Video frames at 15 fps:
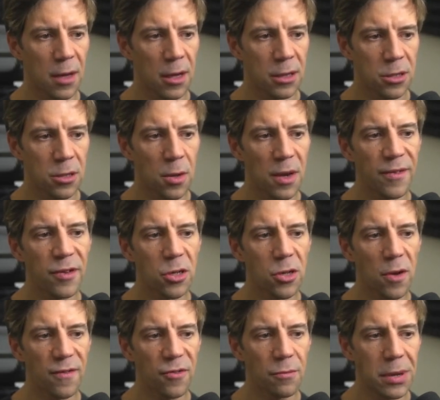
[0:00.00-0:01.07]
So if you do
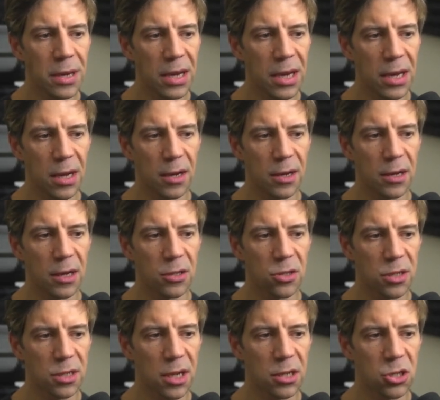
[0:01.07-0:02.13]
it from here and
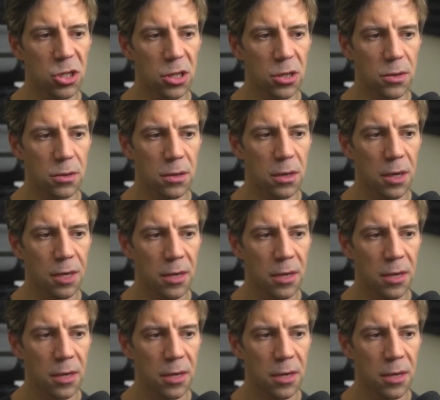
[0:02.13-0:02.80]
just say joke,